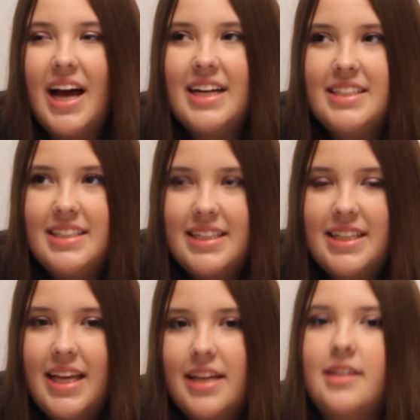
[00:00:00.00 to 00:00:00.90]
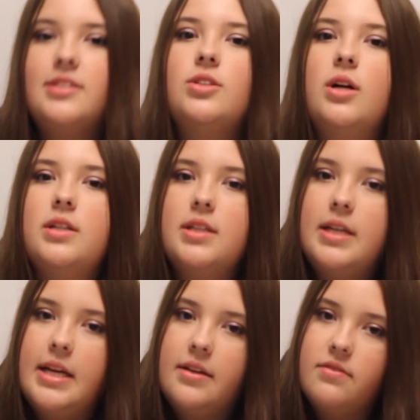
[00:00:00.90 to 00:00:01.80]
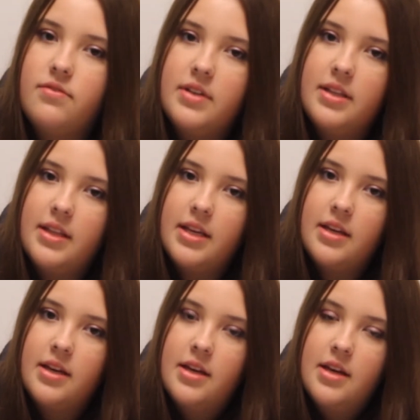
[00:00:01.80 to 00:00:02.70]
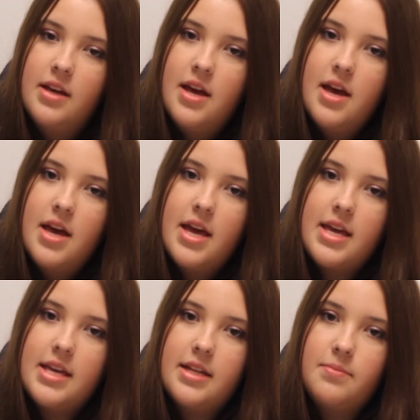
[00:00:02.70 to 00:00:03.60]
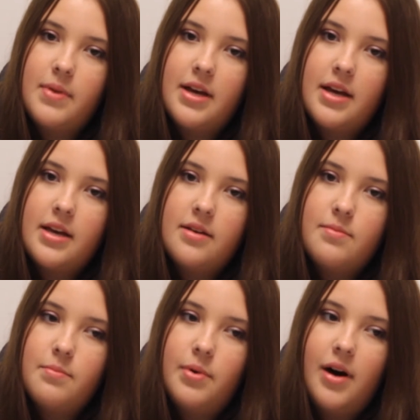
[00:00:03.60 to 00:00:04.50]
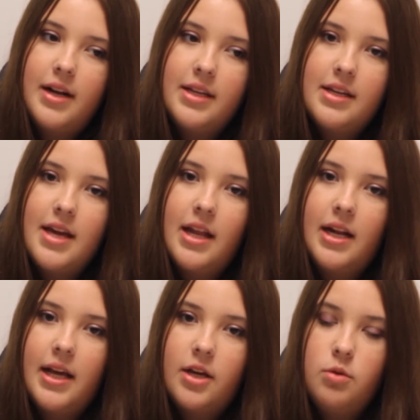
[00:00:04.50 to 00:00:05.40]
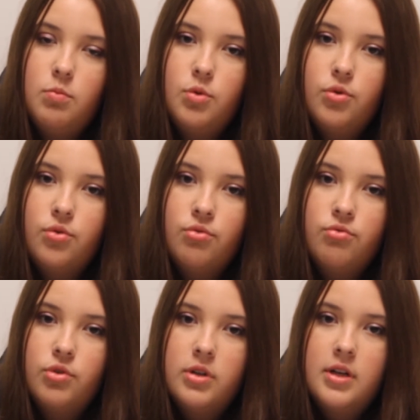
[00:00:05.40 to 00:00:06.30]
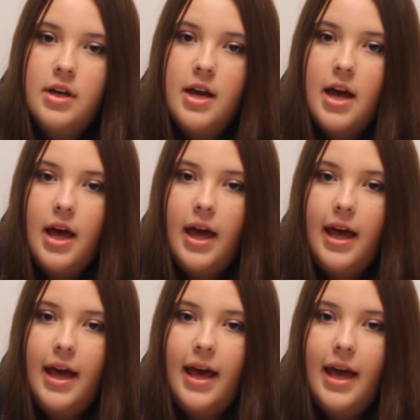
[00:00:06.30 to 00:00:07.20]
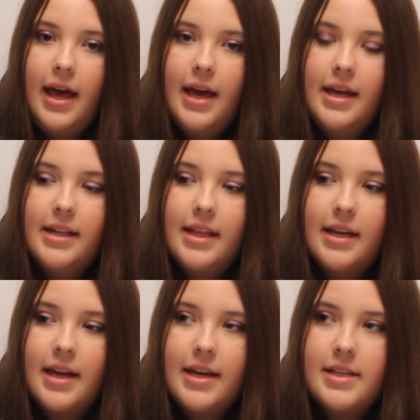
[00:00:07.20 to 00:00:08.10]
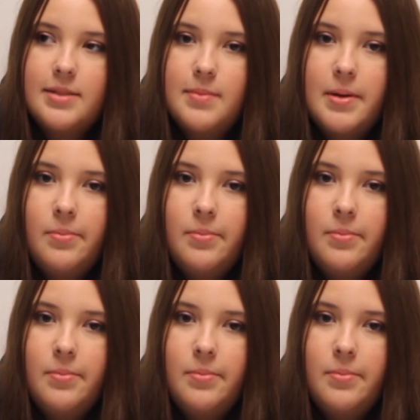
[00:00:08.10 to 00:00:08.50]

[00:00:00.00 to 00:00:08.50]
I did like start feeling in my body again, and I could move. And like I guess my